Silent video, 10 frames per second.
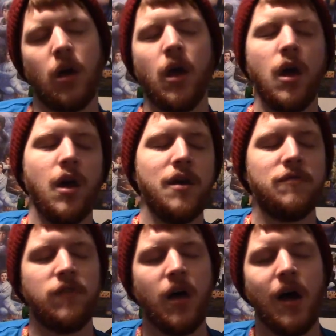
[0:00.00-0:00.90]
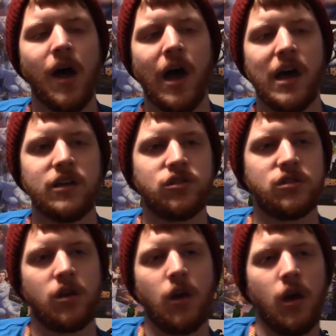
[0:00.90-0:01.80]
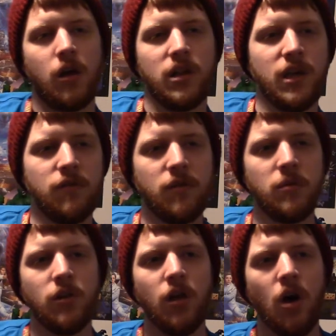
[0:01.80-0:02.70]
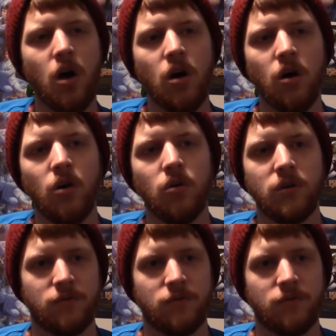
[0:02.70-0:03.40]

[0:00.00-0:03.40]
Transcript: Hey, Flash, leave him alone.